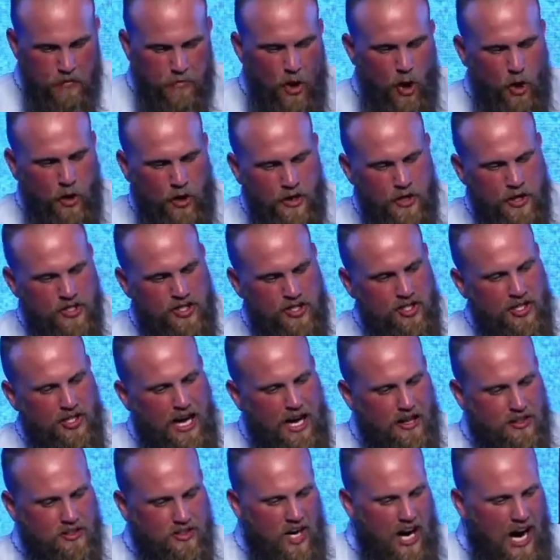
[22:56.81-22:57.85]
Brokenness, a
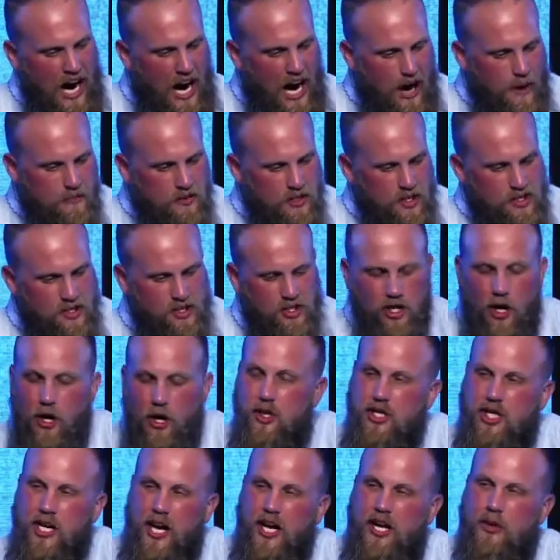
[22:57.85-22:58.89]
lot of times, is
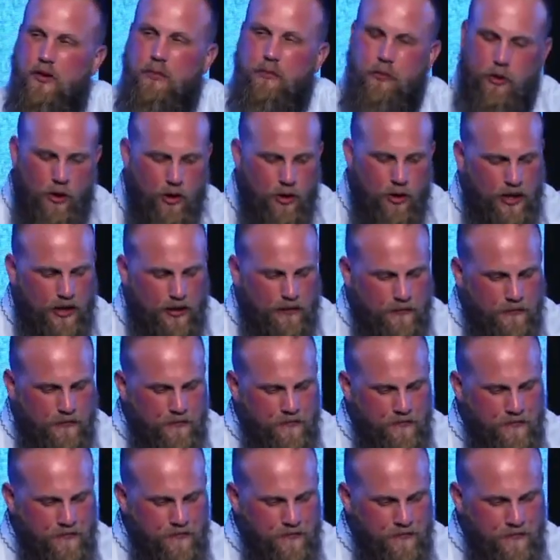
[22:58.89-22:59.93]
associated with pruning.
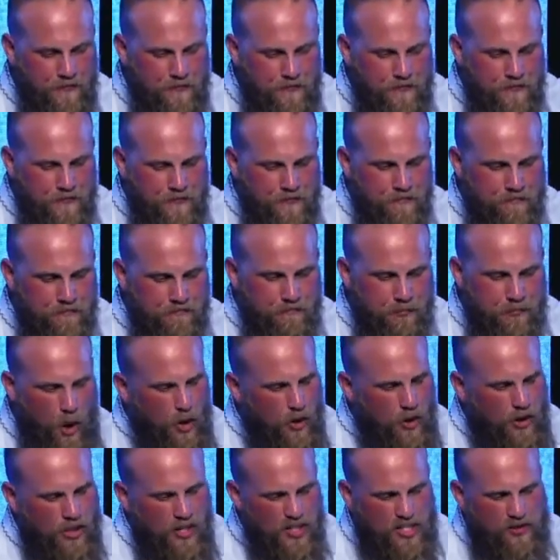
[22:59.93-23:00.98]

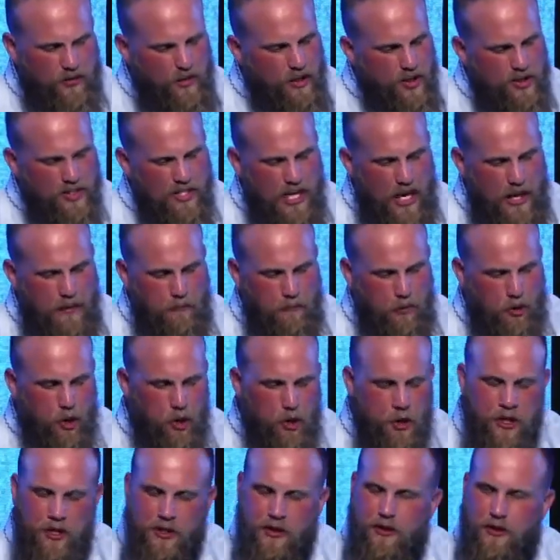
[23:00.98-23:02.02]
Brokenness feels like
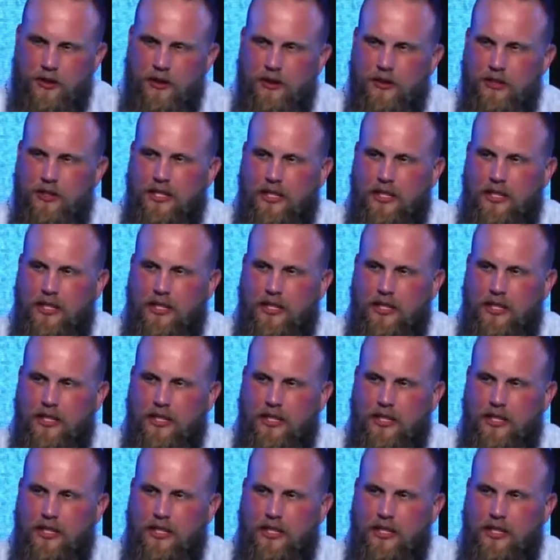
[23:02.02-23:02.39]
pruning or